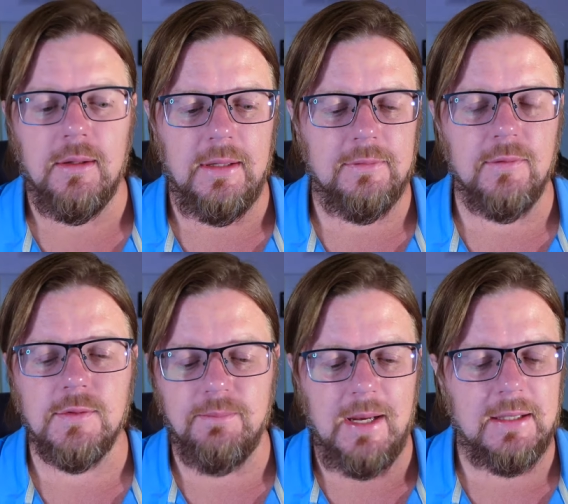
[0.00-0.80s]
that
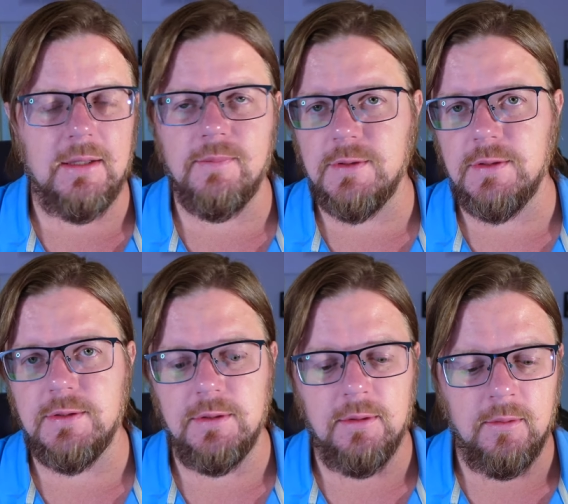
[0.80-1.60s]
there's backup
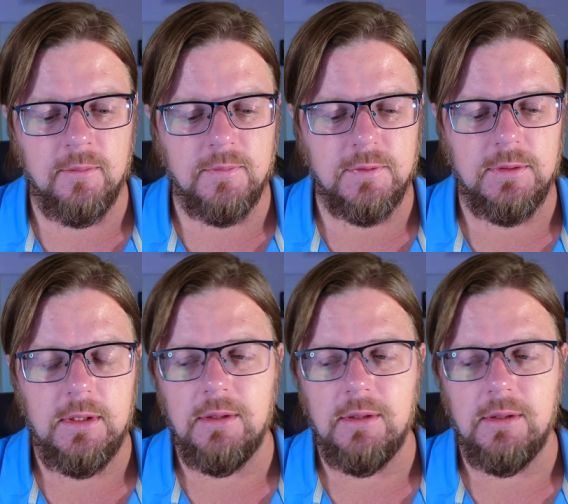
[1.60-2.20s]
systems,